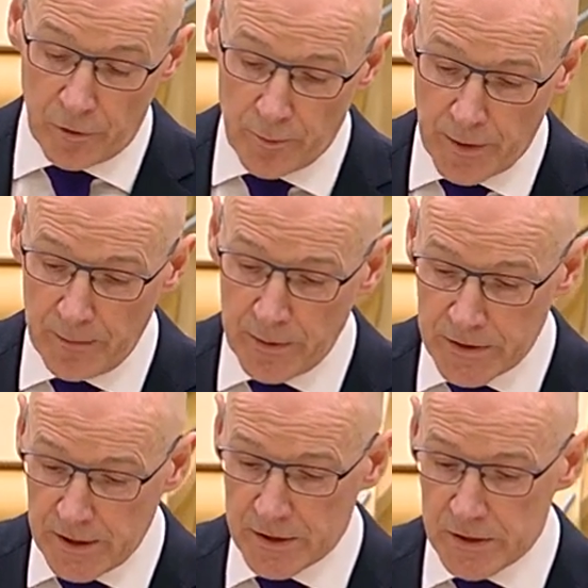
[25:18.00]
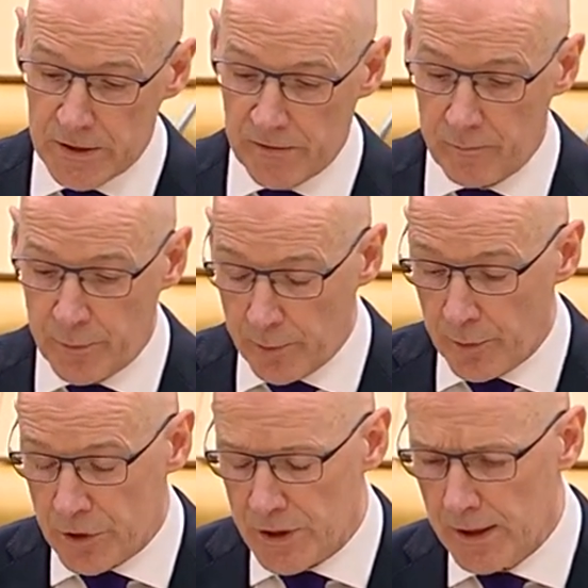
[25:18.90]
all primary 6 and 7
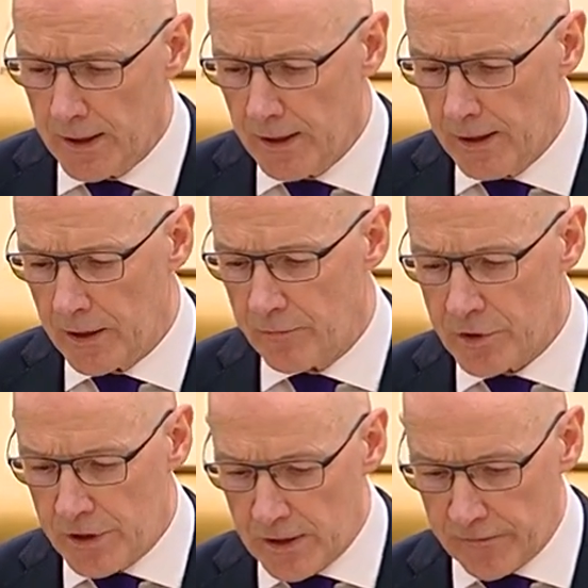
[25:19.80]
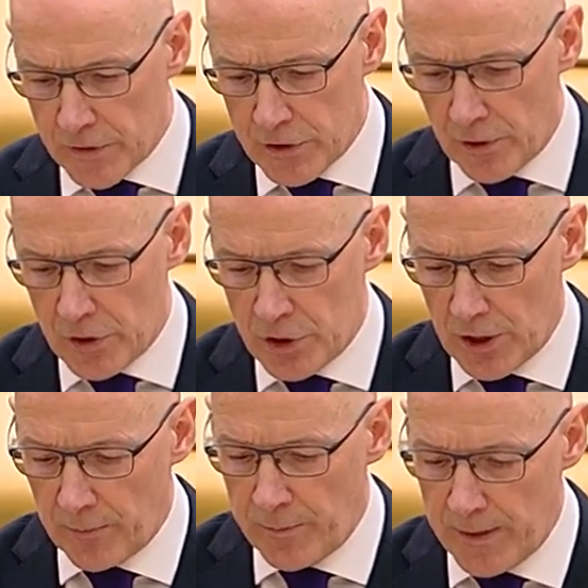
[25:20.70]
pupils in receipt of the Scottish
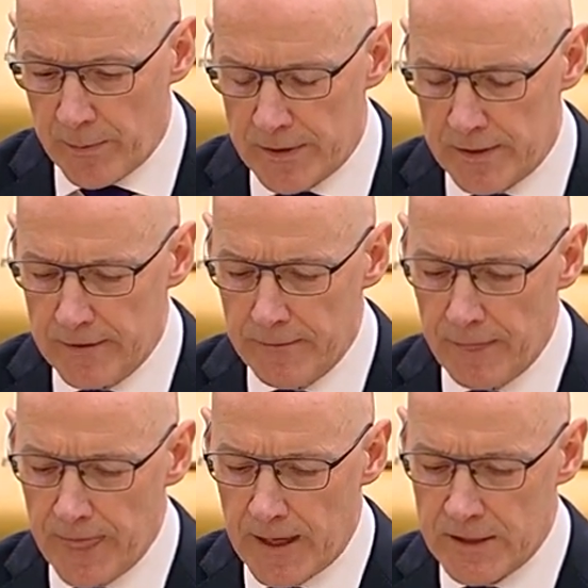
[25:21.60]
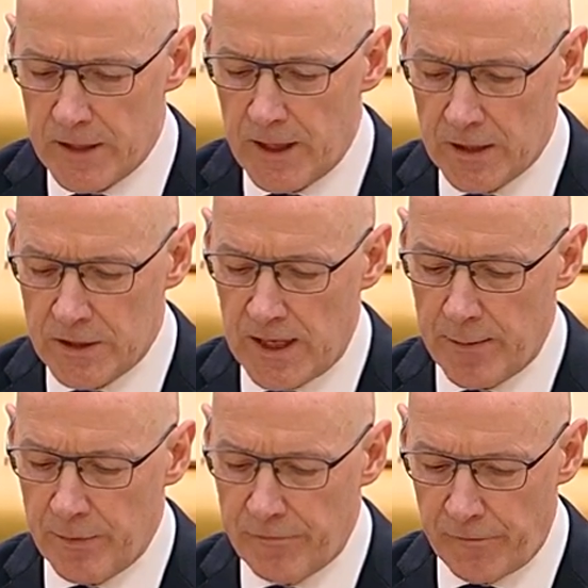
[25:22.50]
Child Payment as the next
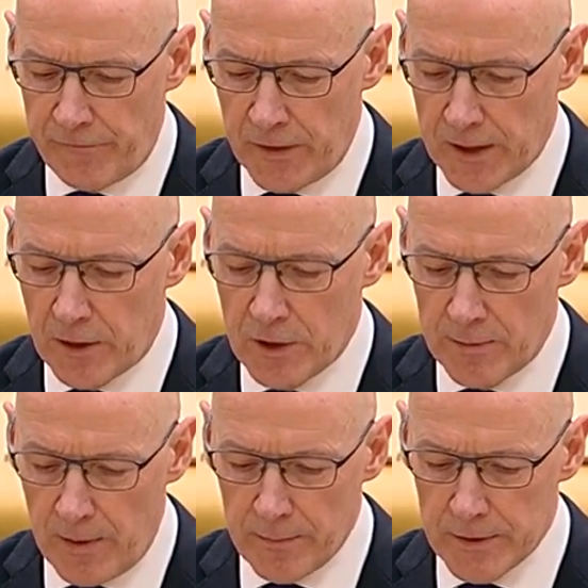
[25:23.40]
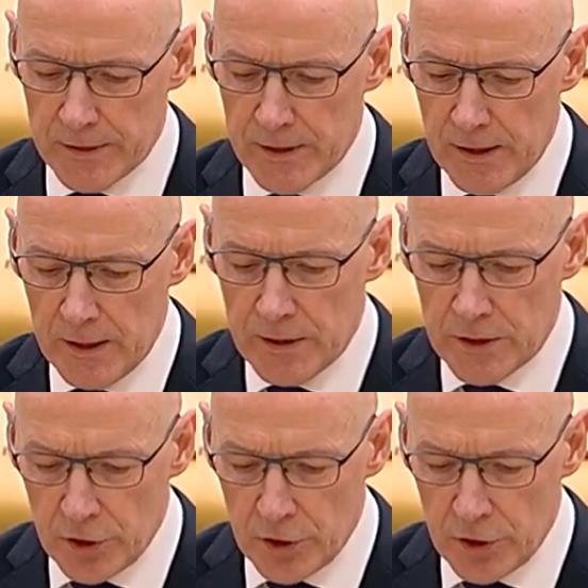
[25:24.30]
step in fulfilling our commitment to